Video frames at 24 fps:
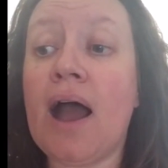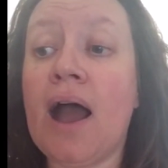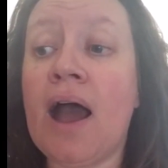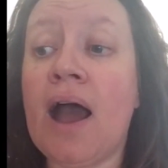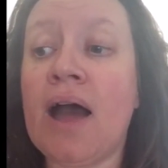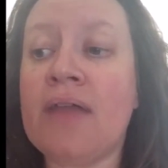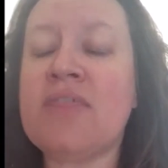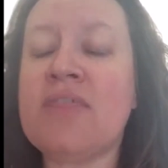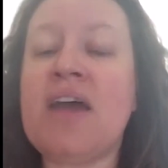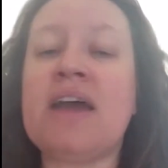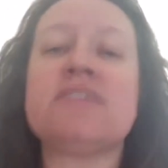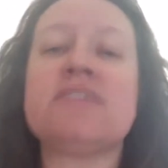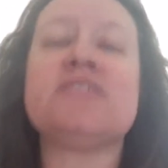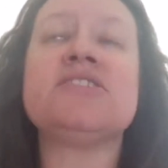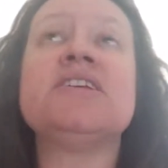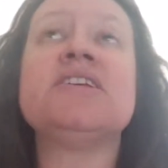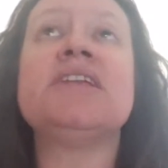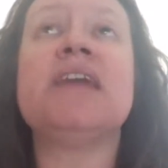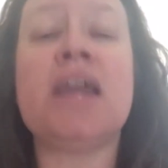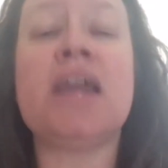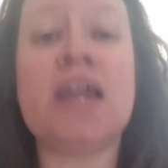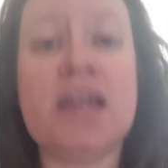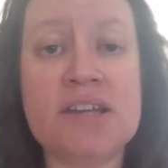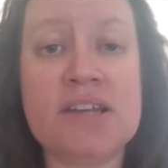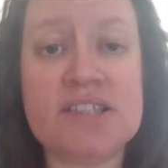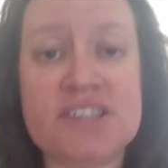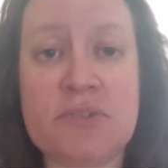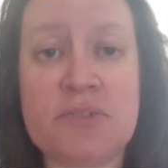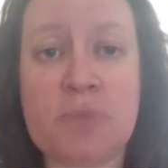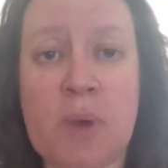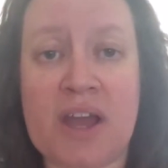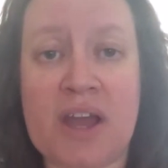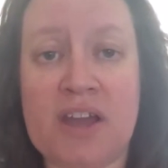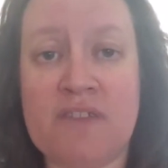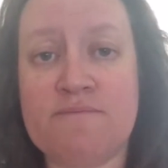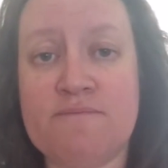And that's an easy
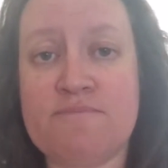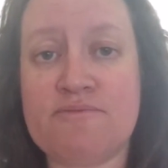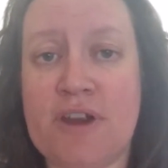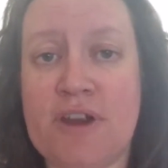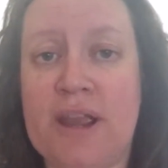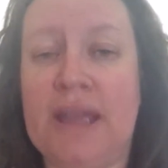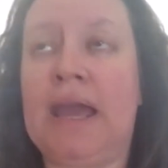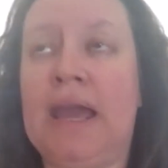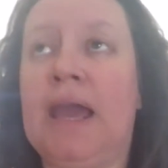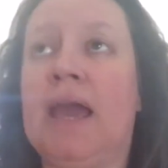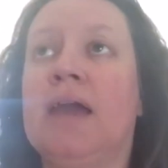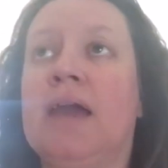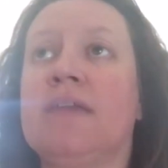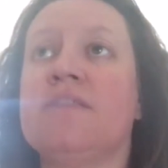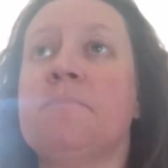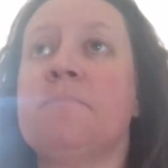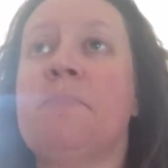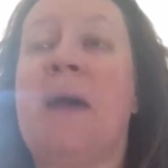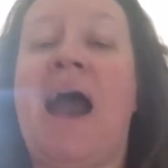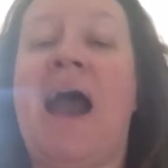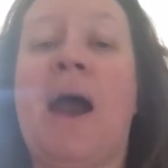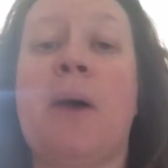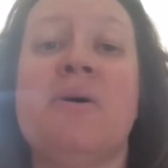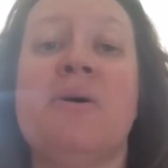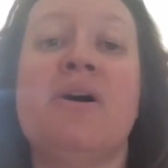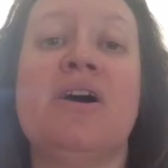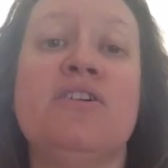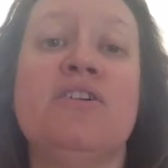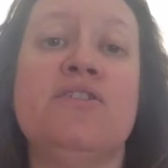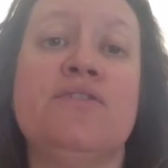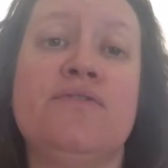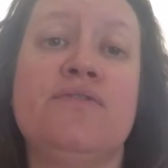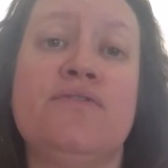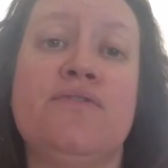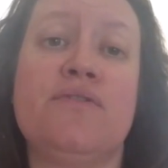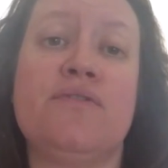way of bringing the power
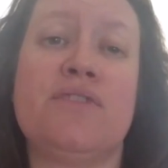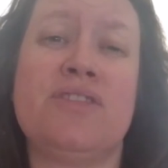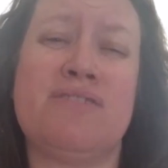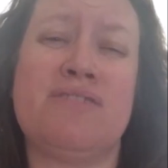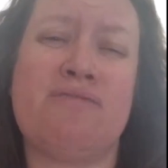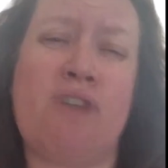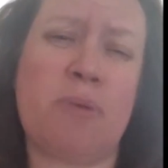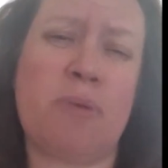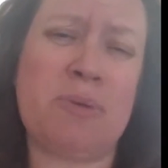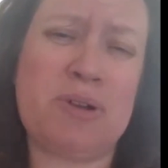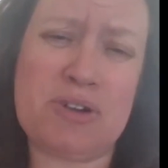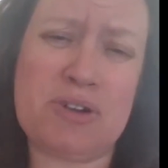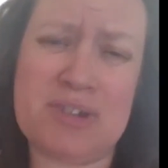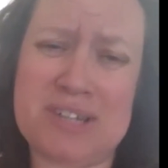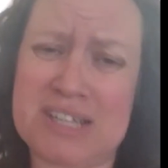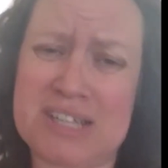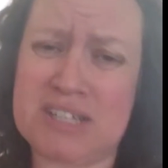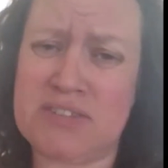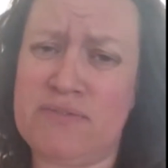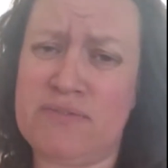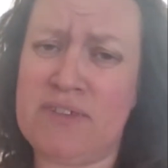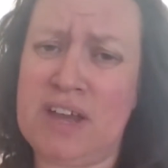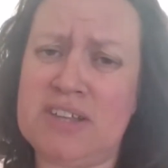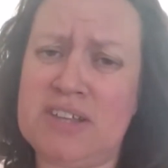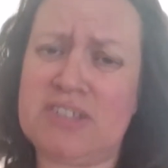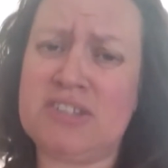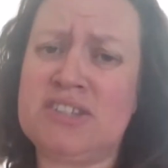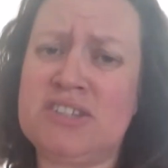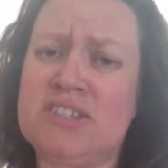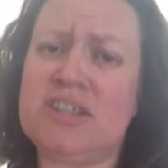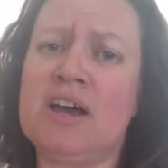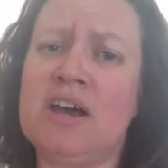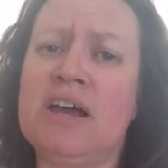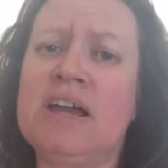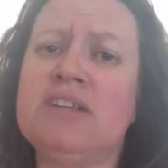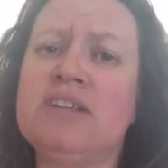of the Roman goddess
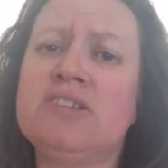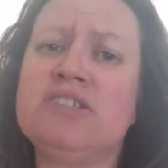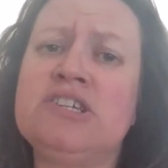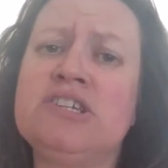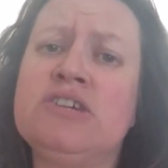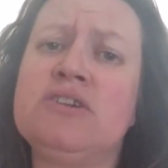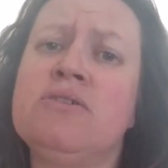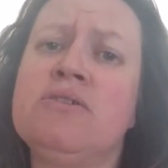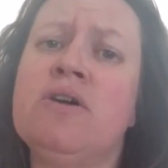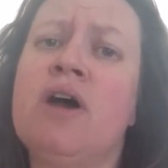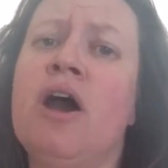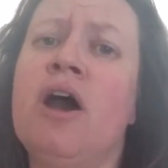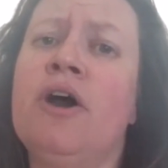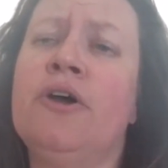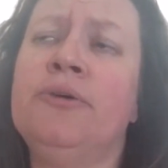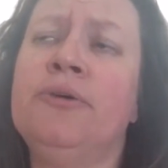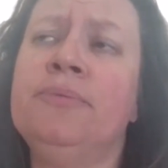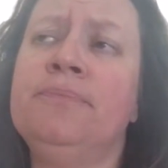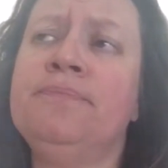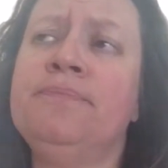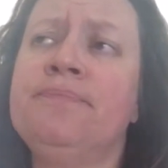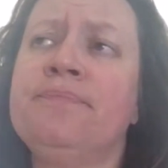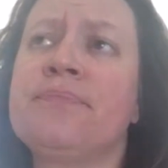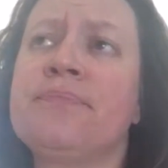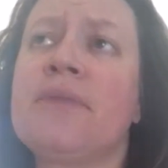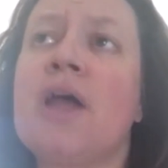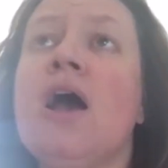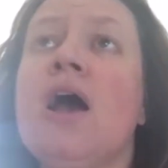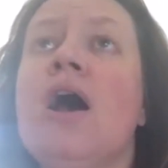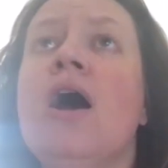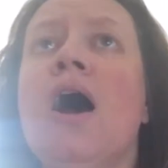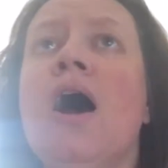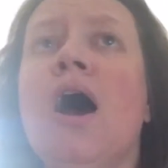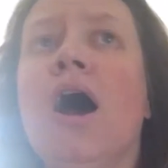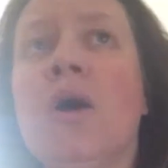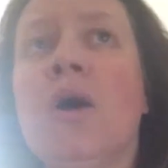Vesta into your home.
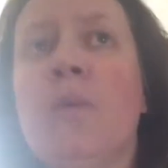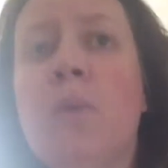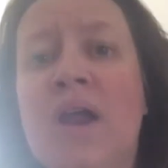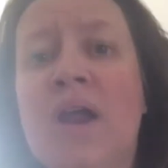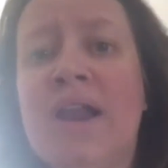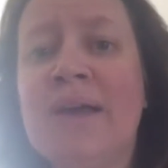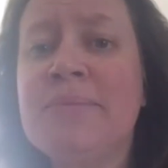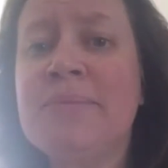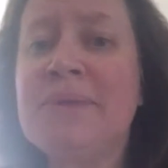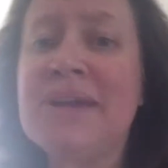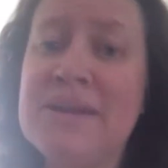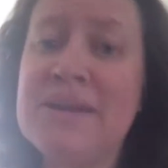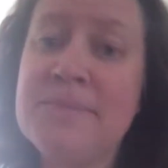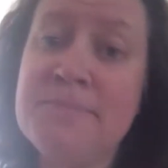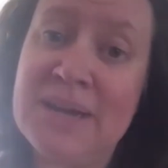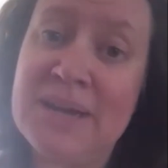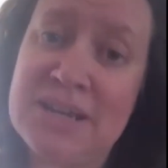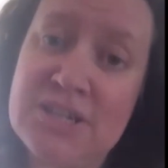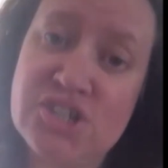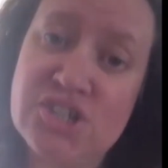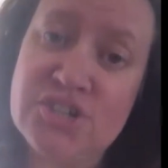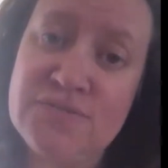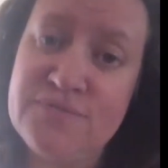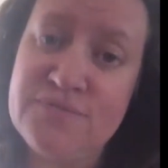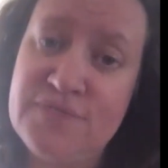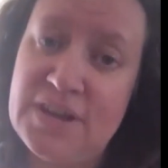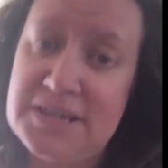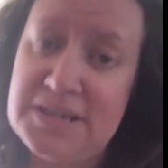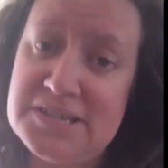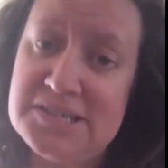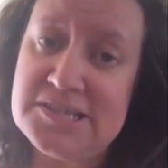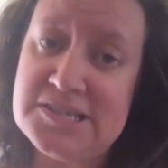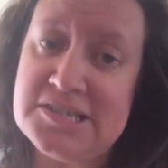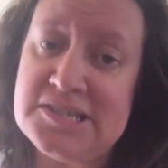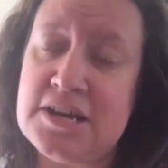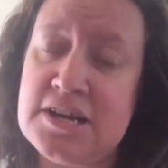And while I'm going to mention
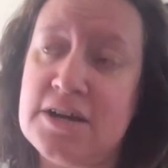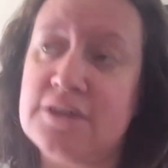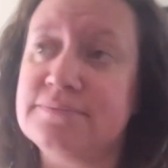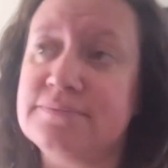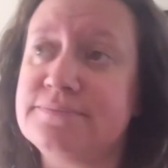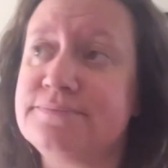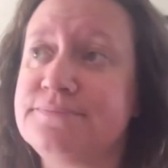Vesta,